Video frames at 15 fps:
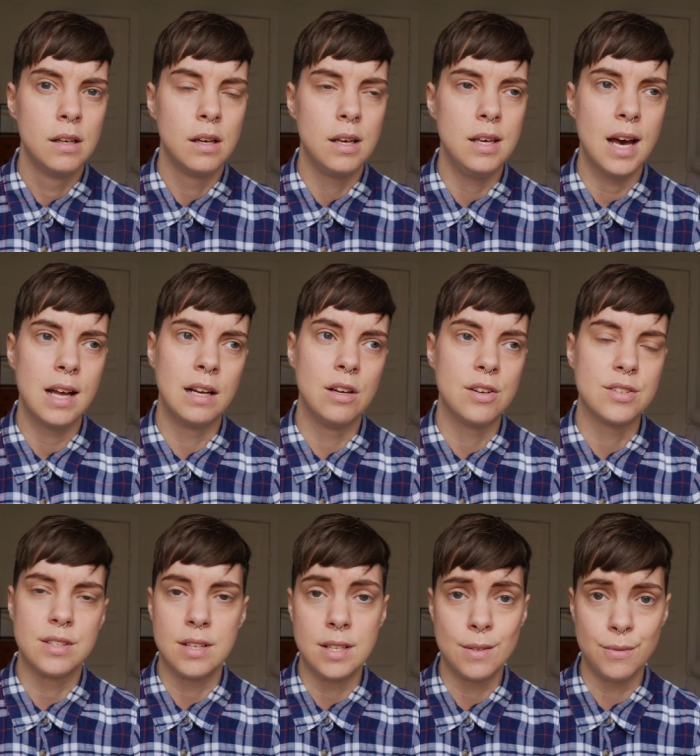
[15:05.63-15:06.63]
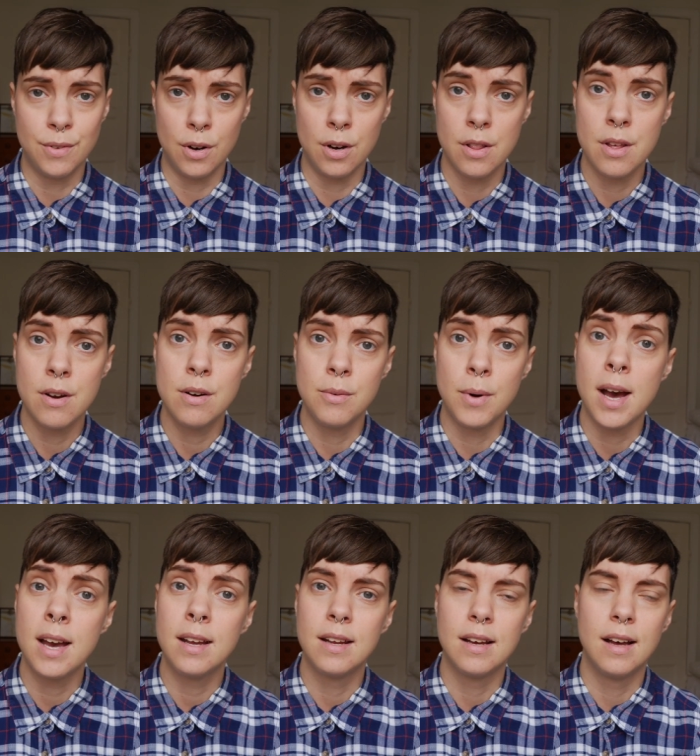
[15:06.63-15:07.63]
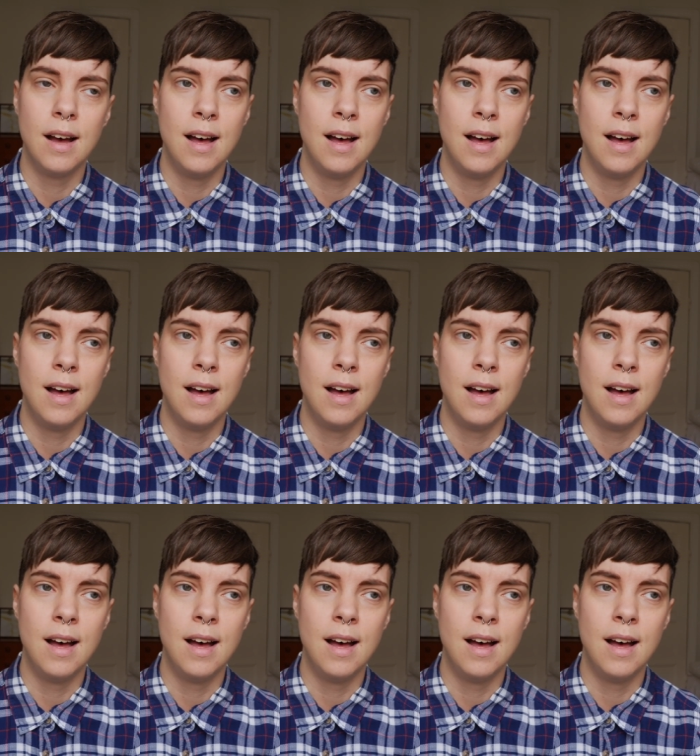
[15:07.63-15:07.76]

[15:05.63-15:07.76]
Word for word: he had lost his father, right?